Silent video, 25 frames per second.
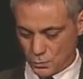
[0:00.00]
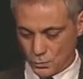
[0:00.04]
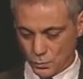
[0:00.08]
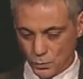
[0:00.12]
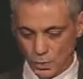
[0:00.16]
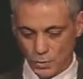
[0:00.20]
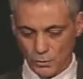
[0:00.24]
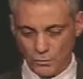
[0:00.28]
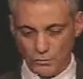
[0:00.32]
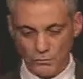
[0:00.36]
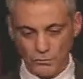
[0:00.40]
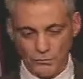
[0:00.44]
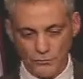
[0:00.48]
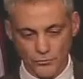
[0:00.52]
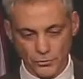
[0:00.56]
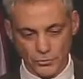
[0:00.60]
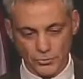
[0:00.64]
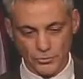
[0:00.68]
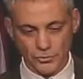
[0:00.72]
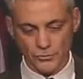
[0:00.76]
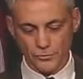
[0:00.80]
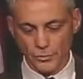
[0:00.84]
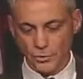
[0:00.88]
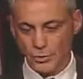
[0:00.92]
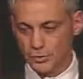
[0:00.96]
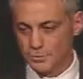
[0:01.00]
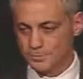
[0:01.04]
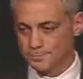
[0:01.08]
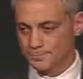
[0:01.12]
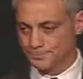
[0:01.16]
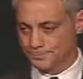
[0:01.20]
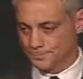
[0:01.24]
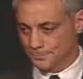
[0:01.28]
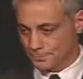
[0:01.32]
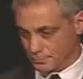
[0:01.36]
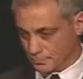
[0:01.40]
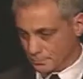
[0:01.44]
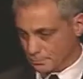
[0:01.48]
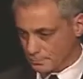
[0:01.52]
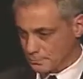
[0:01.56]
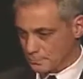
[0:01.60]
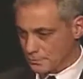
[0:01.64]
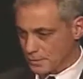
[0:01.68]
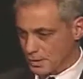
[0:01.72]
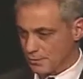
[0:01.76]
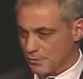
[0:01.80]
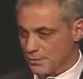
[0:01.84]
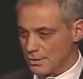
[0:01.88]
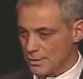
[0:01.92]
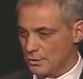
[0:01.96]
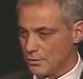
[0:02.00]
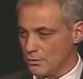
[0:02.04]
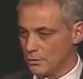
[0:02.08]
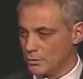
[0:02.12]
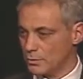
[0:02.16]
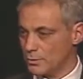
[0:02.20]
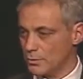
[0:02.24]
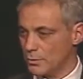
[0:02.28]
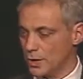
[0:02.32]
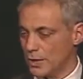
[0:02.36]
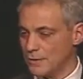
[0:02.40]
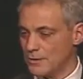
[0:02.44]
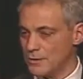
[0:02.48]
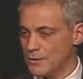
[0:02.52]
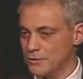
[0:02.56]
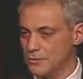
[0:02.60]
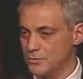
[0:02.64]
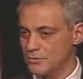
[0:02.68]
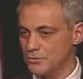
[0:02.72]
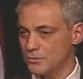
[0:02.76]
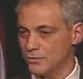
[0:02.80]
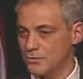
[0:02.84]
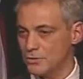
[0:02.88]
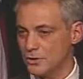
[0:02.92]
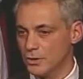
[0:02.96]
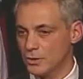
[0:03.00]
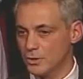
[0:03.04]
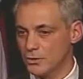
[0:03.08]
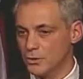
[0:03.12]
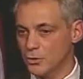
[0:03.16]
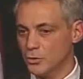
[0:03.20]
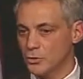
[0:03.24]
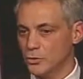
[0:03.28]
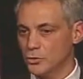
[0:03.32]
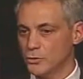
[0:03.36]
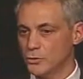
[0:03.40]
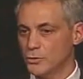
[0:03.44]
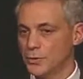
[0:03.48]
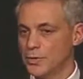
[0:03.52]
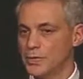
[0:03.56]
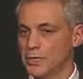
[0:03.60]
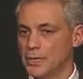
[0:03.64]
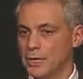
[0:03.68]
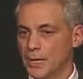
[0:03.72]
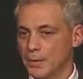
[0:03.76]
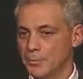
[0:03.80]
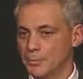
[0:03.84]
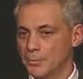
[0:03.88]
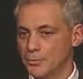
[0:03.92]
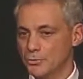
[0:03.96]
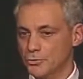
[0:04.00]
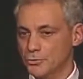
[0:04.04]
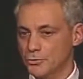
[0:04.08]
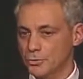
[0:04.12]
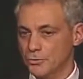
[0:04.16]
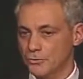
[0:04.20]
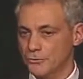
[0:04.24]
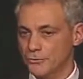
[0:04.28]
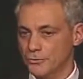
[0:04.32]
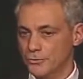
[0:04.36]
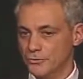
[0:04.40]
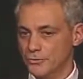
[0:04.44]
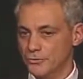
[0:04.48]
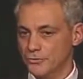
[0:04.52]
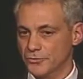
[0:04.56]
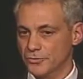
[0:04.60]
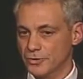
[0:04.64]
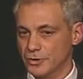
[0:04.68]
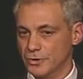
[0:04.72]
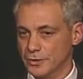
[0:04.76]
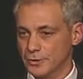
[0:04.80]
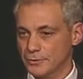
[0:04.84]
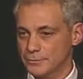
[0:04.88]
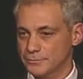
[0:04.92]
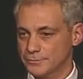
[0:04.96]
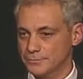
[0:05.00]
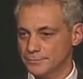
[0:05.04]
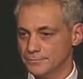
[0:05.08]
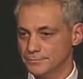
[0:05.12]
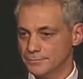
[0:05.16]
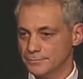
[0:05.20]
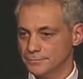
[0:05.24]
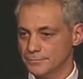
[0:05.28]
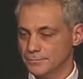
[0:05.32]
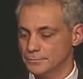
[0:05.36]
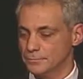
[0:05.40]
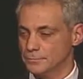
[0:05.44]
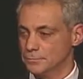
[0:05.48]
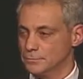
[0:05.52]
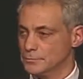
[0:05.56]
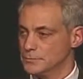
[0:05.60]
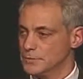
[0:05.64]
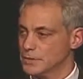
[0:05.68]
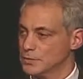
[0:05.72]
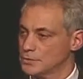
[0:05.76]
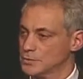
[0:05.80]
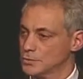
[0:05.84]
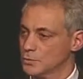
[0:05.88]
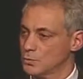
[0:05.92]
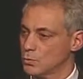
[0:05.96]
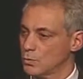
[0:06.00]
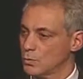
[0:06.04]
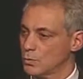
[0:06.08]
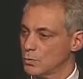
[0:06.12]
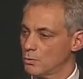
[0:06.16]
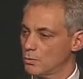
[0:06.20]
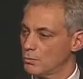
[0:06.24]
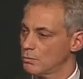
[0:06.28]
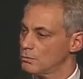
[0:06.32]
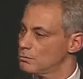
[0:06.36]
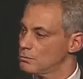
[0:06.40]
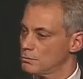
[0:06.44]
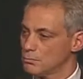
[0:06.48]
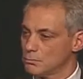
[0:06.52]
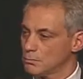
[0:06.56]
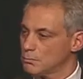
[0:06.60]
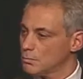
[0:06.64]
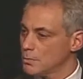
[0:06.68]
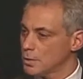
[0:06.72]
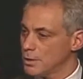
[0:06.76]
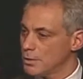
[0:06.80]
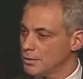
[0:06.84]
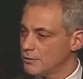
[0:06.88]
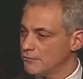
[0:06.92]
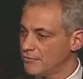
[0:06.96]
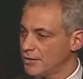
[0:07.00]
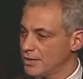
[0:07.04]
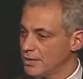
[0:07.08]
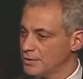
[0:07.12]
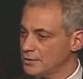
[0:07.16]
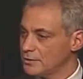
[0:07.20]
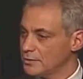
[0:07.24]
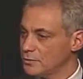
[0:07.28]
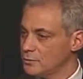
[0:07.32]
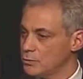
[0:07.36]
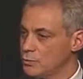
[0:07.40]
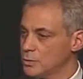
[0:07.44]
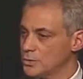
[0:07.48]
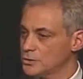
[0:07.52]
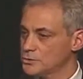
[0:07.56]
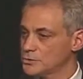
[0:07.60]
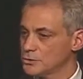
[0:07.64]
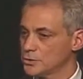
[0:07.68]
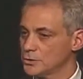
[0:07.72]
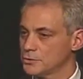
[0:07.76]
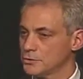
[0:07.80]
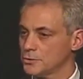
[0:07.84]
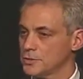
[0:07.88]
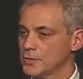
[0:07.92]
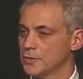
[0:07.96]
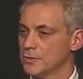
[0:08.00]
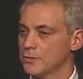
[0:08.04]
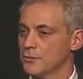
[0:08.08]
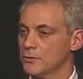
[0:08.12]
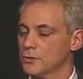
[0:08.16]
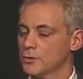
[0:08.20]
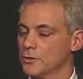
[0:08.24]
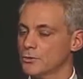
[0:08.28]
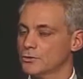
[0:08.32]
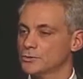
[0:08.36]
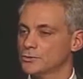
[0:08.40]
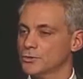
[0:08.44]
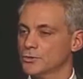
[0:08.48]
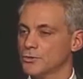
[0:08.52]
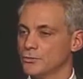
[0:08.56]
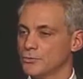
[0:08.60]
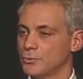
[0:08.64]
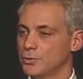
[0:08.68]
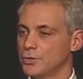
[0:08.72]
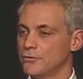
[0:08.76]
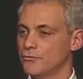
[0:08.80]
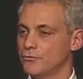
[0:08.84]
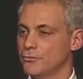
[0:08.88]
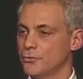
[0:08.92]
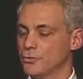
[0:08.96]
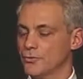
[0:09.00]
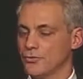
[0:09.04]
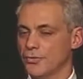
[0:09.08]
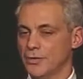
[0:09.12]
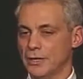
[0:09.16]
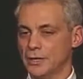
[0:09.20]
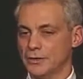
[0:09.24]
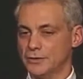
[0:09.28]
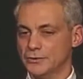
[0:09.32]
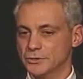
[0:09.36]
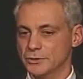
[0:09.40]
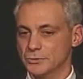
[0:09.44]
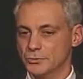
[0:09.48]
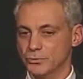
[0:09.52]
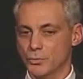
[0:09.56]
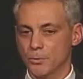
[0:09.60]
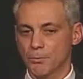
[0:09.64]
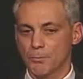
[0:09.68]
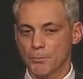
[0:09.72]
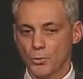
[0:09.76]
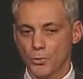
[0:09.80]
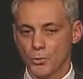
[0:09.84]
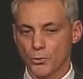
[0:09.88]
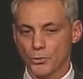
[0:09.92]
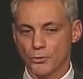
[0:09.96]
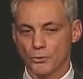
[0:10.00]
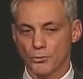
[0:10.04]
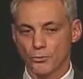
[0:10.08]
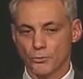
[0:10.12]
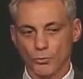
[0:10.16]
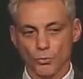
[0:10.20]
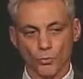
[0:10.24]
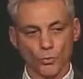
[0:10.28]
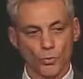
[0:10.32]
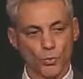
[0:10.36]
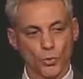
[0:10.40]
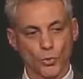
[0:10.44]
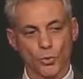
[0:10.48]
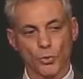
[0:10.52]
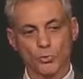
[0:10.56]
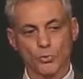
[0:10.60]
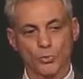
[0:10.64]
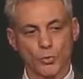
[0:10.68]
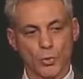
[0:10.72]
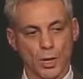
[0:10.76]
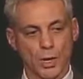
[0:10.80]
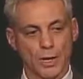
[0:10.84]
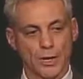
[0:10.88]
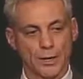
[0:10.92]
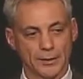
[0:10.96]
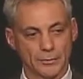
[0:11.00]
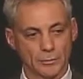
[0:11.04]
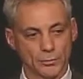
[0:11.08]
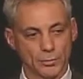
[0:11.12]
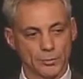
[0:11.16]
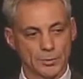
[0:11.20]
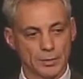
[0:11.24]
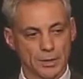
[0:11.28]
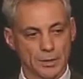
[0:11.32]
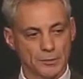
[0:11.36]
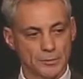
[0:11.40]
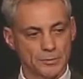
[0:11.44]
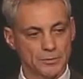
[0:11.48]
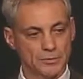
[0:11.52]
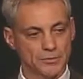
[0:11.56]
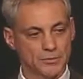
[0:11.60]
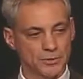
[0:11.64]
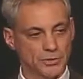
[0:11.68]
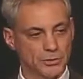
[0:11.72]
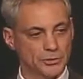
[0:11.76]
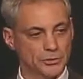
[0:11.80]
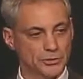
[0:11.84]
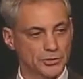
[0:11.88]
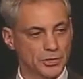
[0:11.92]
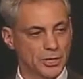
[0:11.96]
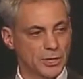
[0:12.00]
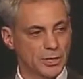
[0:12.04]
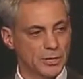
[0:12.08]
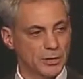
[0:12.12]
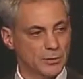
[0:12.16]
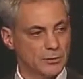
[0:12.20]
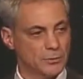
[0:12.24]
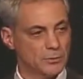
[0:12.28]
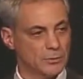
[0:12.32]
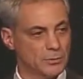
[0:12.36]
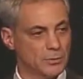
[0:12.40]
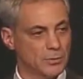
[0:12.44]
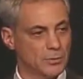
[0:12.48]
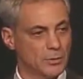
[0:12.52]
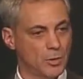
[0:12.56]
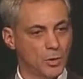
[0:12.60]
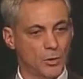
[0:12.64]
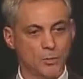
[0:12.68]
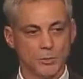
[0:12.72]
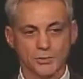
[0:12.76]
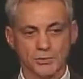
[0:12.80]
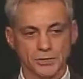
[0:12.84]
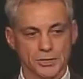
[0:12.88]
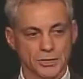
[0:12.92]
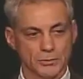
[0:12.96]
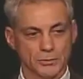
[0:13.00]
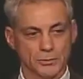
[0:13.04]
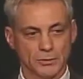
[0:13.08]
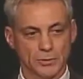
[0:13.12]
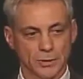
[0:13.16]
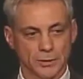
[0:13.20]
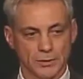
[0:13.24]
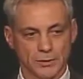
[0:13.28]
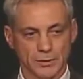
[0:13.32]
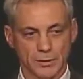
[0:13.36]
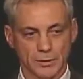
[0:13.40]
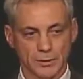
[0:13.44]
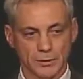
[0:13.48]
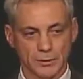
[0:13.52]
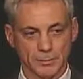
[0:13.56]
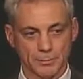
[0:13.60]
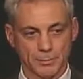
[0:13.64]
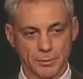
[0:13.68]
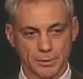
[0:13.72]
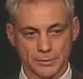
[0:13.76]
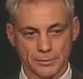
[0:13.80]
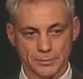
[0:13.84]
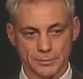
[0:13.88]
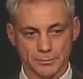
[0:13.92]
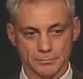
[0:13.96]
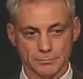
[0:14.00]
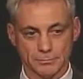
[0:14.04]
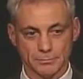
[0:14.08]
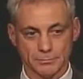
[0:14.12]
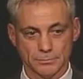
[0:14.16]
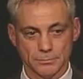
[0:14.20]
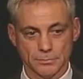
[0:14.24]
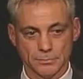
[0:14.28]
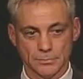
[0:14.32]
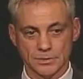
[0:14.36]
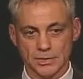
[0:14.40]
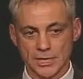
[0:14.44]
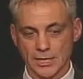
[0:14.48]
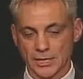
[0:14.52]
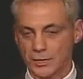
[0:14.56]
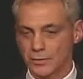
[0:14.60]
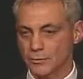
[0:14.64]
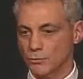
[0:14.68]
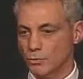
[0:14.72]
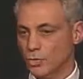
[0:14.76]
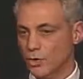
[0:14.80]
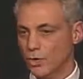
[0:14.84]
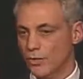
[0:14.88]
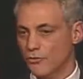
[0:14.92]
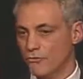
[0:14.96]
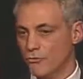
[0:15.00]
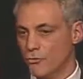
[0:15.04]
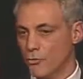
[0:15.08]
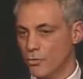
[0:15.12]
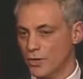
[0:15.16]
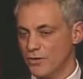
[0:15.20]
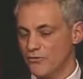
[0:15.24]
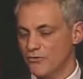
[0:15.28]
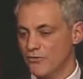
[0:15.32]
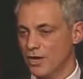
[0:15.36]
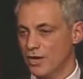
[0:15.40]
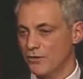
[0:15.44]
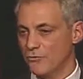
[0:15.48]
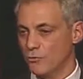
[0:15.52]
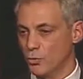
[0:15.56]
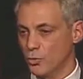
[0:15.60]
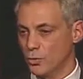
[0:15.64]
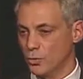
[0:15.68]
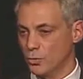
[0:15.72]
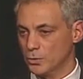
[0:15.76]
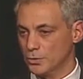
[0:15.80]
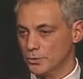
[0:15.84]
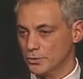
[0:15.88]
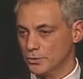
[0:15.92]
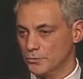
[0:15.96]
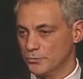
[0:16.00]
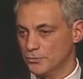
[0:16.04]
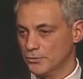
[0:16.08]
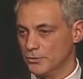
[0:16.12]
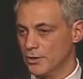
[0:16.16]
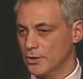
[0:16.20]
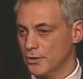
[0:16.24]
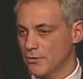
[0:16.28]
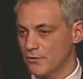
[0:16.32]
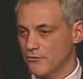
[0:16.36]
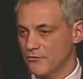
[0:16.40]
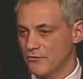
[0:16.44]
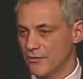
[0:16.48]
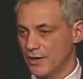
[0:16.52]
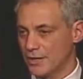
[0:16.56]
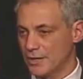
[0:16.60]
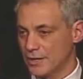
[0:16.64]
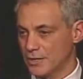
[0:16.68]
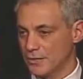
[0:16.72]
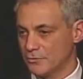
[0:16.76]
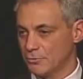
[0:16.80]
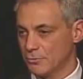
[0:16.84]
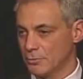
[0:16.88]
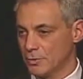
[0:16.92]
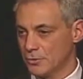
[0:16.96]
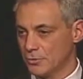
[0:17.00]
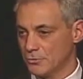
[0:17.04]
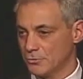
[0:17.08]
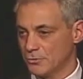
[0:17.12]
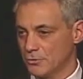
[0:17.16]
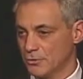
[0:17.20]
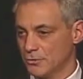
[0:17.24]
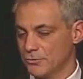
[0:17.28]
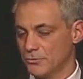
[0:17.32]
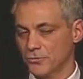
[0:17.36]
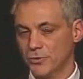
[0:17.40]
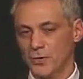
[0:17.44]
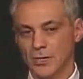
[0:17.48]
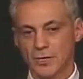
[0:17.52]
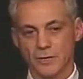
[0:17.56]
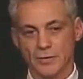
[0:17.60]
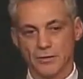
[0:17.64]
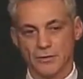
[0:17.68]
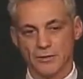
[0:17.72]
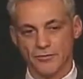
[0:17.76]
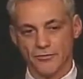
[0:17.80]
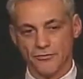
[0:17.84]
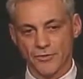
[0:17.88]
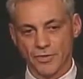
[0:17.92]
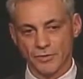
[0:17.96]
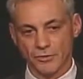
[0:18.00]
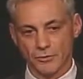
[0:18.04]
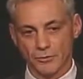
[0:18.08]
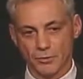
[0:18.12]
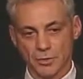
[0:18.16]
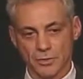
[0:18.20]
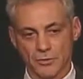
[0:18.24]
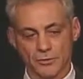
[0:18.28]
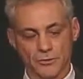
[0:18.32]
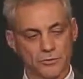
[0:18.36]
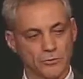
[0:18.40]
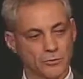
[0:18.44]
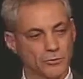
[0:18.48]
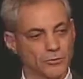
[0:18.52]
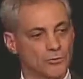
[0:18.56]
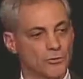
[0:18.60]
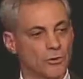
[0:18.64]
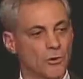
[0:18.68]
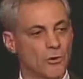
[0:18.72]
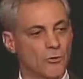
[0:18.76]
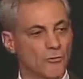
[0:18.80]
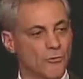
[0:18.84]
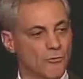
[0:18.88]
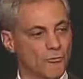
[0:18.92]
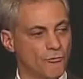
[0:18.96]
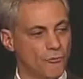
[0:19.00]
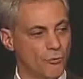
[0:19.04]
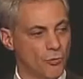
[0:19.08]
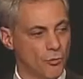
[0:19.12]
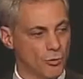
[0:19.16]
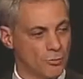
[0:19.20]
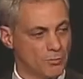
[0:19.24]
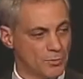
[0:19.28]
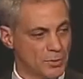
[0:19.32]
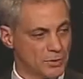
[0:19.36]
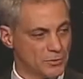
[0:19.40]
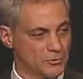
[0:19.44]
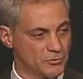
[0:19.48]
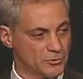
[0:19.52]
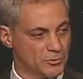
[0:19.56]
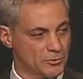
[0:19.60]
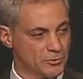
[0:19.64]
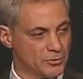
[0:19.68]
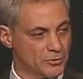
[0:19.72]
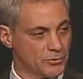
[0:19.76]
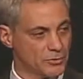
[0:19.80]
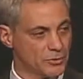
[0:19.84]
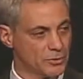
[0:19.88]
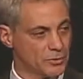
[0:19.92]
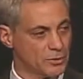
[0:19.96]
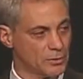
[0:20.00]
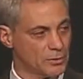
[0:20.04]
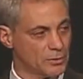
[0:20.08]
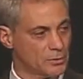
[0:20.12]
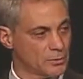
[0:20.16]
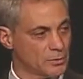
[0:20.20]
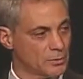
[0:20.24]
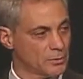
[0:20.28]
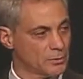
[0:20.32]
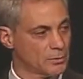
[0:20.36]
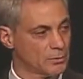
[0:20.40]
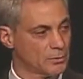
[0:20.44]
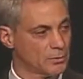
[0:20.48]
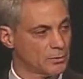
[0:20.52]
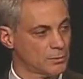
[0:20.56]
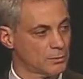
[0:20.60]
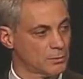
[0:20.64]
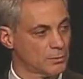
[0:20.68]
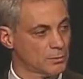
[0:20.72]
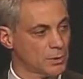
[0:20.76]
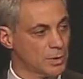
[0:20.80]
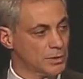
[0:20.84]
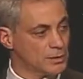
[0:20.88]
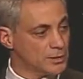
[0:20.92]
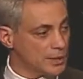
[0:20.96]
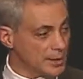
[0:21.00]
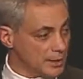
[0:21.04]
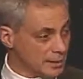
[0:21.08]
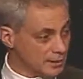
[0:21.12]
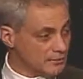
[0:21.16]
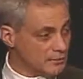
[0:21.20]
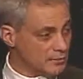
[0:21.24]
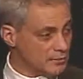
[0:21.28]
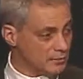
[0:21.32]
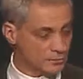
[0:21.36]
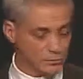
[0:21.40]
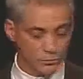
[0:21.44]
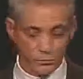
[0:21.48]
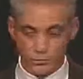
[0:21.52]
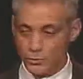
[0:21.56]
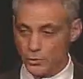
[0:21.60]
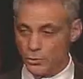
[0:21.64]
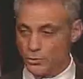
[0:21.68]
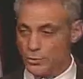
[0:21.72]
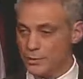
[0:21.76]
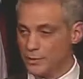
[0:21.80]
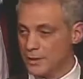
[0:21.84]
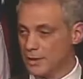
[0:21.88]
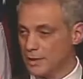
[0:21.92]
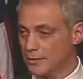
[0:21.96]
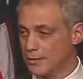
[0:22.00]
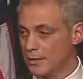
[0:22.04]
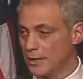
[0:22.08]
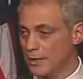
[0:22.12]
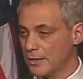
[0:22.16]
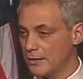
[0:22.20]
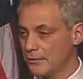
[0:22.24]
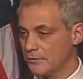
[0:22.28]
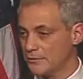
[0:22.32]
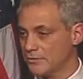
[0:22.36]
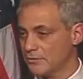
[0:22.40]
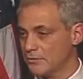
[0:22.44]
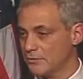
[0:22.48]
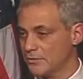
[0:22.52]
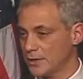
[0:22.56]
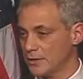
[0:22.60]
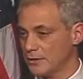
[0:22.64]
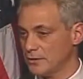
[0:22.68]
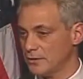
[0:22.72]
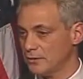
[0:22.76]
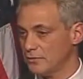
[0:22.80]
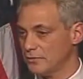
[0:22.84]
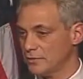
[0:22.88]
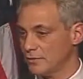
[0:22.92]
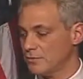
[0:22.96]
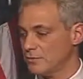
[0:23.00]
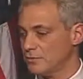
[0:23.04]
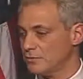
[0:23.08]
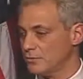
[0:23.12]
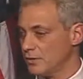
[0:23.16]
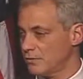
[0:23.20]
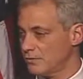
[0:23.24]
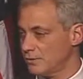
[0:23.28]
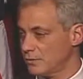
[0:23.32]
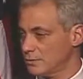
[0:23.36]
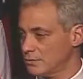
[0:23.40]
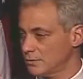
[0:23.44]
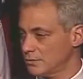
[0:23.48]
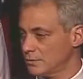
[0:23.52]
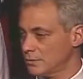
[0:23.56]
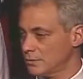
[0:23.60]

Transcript: Well, first of all, thank you. I think this is a unique opportunity for the city. It's a, an event in which literally close to three to 4,000 reporters worldwide will become the city of Chicago almost equal like the Olympics. Second, we'll have 45 world leaders, finance ministers, defense ministers, foreign ministers. London has, as you noted, hadn't had it since 1977.